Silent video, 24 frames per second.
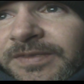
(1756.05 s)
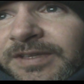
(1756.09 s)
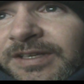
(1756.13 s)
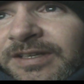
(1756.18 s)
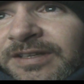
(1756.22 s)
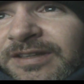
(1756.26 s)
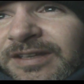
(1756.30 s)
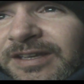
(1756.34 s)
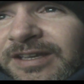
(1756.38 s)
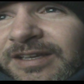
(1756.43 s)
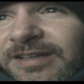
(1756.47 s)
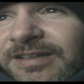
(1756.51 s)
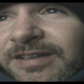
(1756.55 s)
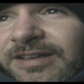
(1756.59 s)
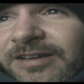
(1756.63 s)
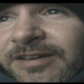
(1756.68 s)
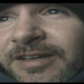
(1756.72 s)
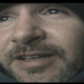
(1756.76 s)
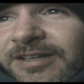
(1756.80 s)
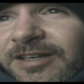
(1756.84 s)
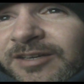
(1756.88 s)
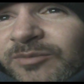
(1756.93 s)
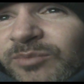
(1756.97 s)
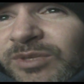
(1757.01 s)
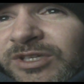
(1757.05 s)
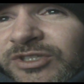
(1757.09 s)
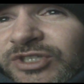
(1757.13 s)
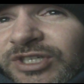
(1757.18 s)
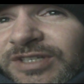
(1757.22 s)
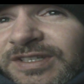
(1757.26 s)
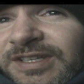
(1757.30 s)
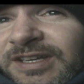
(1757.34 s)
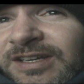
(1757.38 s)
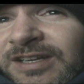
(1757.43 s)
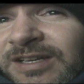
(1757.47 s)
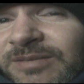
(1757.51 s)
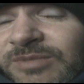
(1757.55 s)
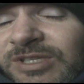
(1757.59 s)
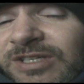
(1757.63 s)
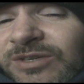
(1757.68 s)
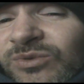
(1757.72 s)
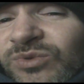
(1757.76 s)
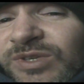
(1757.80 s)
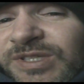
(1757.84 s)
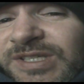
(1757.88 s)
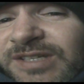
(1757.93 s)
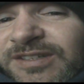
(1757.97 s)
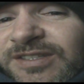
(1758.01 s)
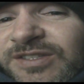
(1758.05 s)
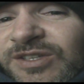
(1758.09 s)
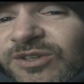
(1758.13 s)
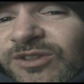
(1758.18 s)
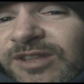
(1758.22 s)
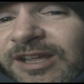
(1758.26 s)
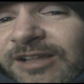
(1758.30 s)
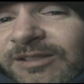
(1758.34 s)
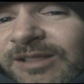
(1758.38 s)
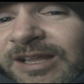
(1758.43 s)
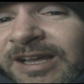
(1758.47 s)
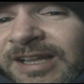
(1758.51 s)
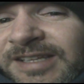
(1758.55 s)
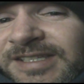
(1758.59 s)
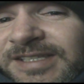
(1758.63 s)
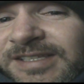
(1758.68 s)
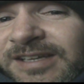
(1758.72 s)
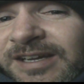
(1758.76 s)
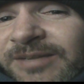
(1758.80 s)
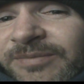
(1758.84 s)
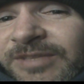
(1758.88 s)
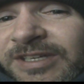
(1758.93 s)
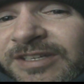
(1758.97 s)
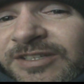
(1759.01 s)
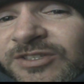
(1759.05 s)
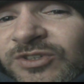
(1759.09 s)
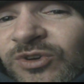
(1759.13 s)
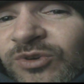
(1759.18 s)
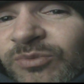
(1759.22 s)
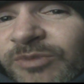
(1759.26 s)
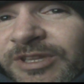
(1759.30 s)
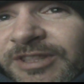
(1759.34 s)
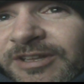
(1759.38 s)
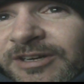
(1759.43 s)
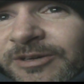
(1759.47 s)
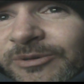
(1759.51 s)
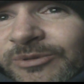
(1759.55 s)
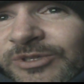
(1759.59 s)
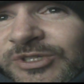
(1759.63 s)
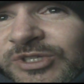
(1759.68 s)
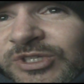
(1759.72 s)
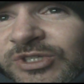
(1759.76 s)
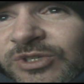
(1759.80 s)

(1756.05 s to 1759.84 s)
And they had done it a bunch of times, and it wasn't until that last time that he told me that it was